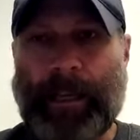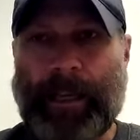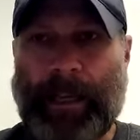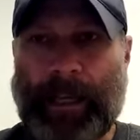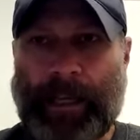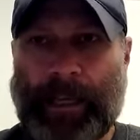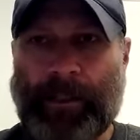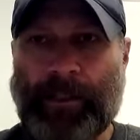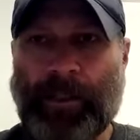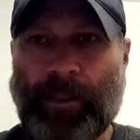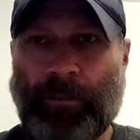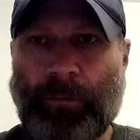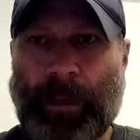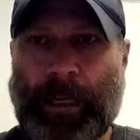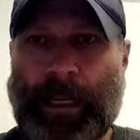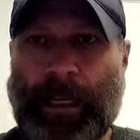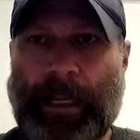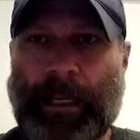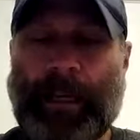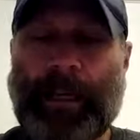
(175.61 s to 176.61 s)
is to
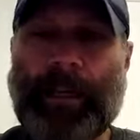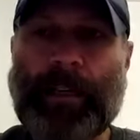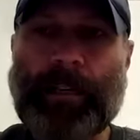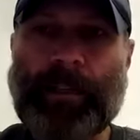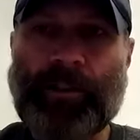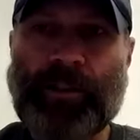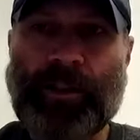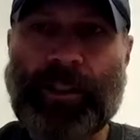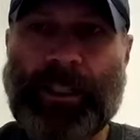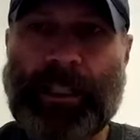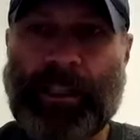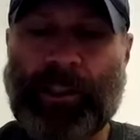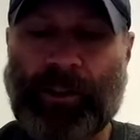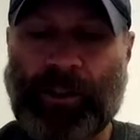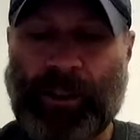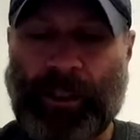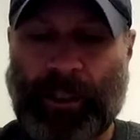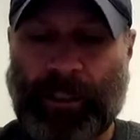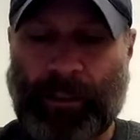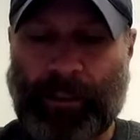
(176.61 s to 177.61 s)
be
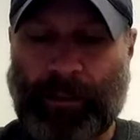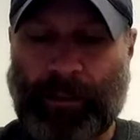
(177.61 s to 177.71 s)
consistent.